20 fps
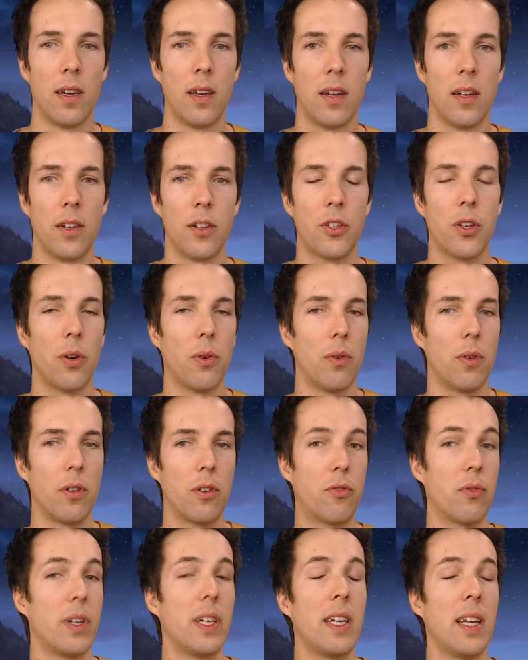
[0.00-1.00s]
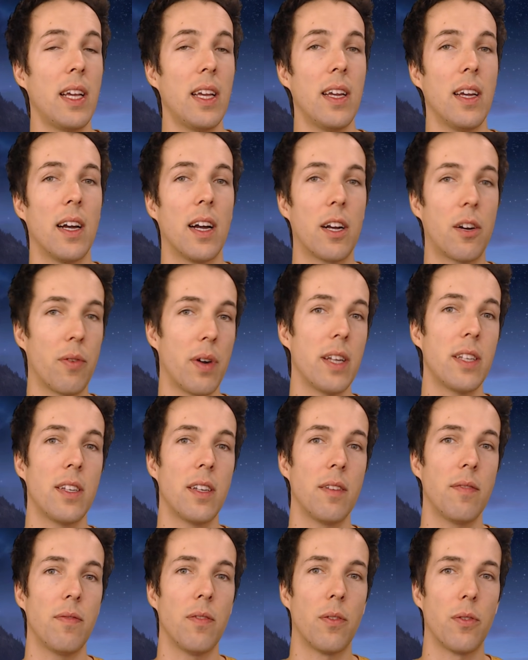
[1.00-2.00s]
So greedy,
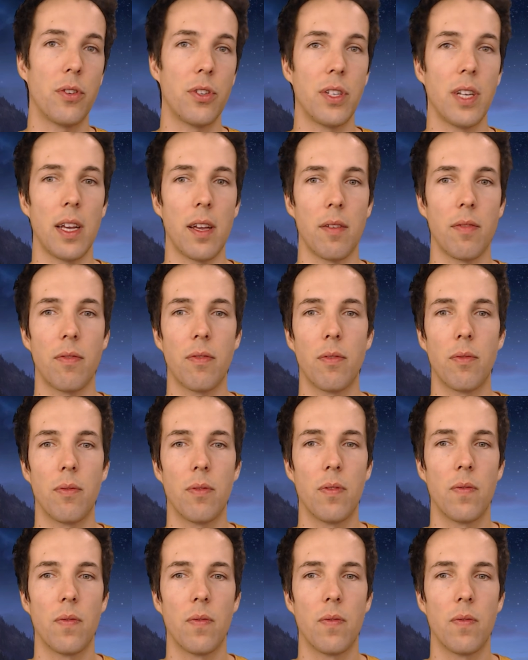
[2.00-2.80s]
aggressive, or safe.